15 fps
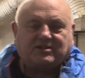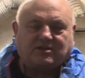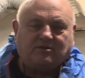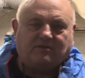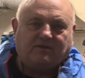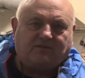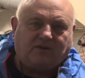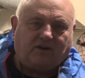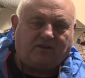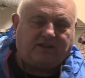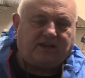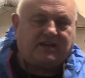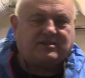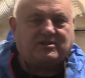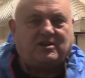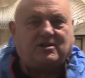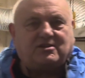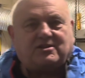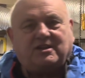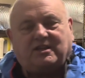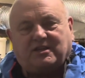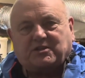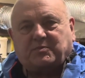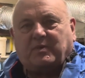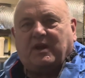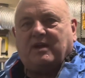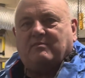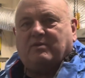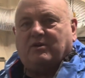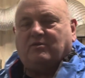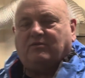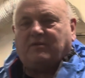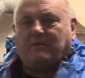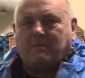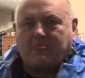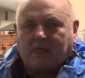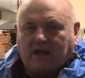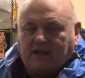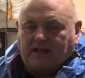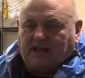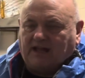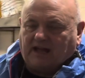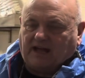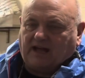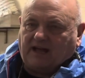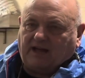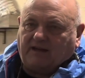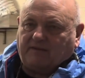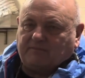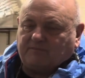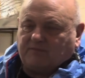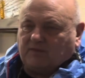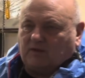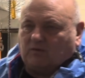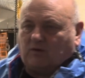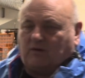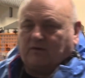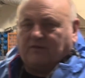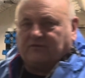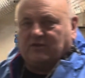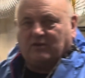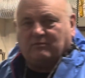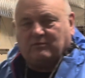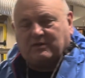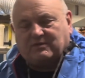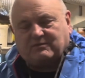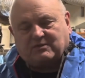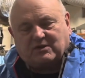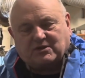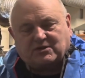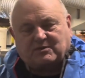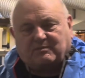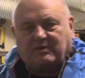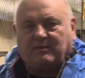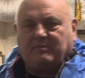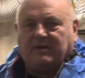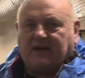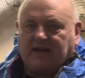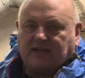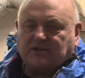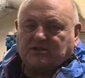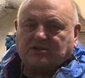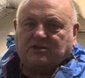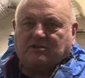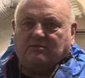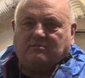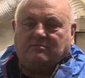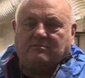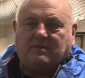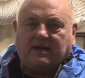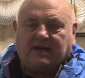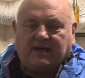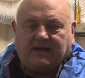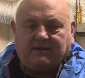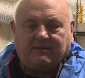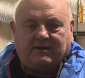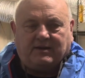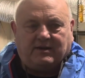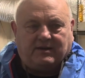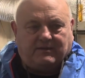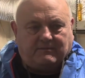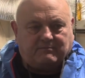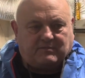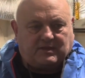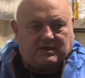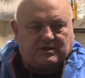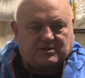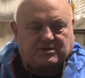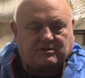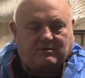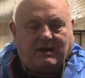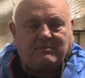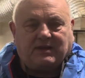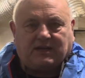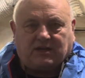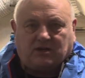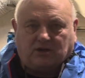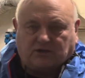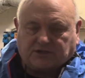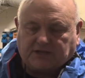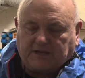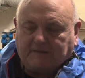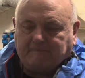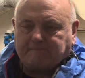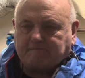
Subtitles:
so we've got the exhaust in the spray booth. What we've done, we've just prepared some ceramic coating.